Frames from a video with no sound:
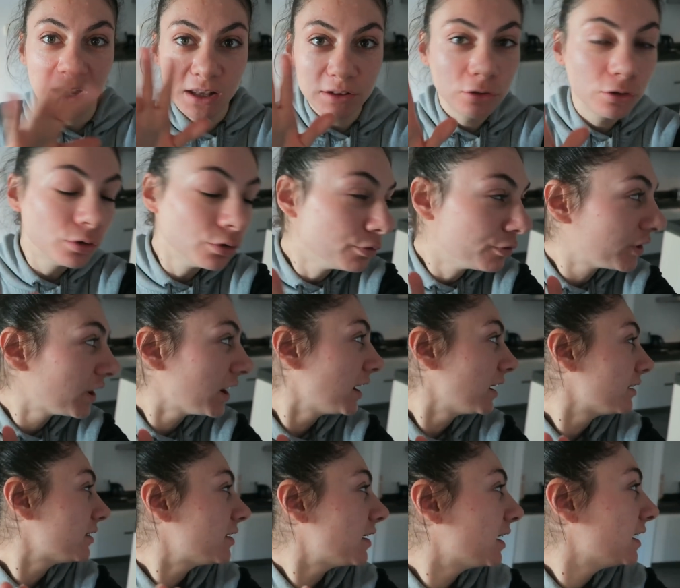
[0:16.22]
I get too
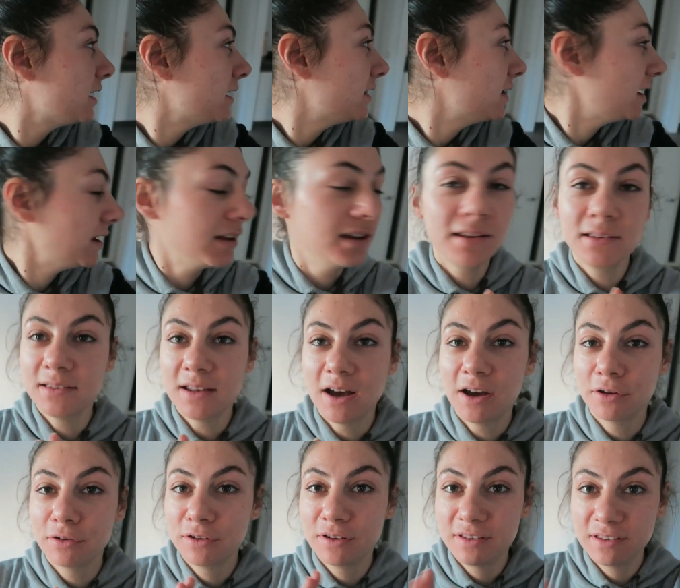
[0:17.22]
freaking excited. It is
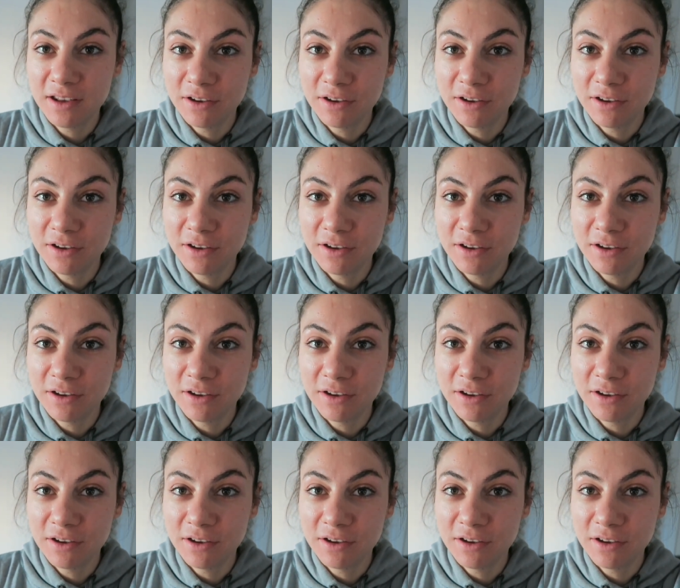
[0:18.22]
now